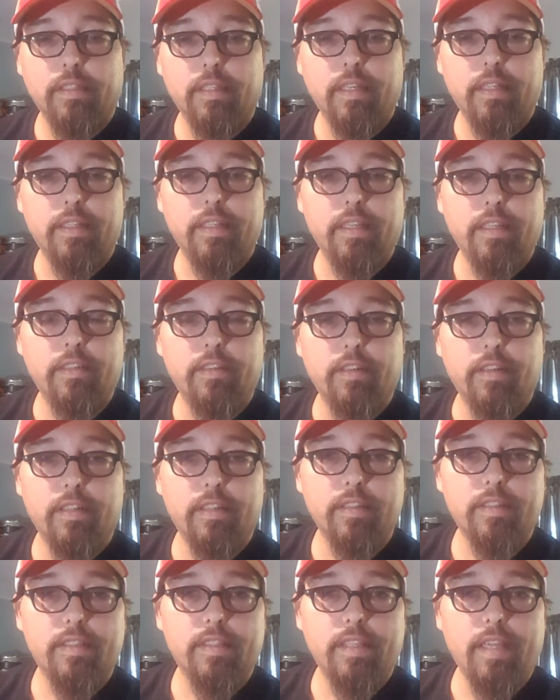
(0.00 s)
and then you're going
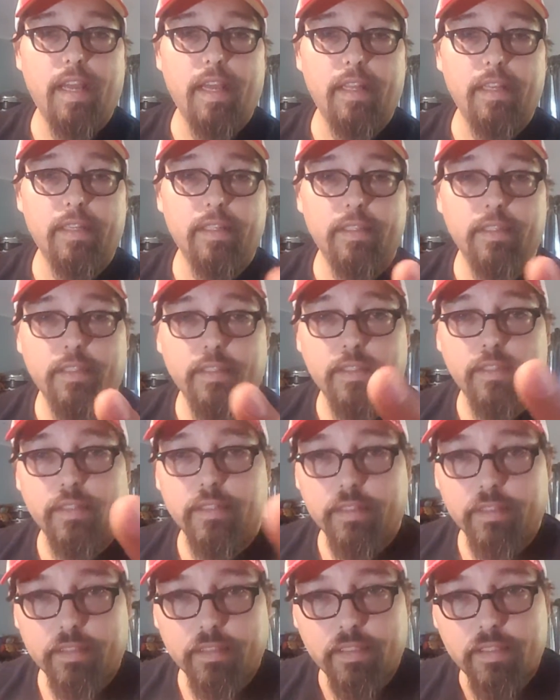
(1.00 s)
to set
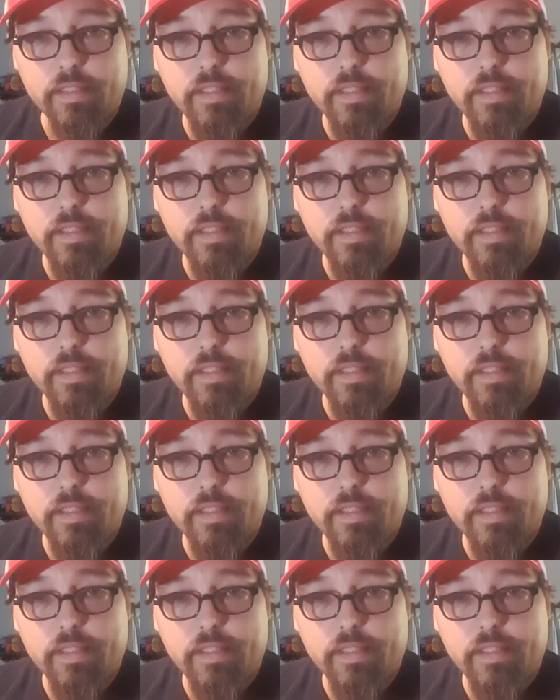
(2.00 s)
the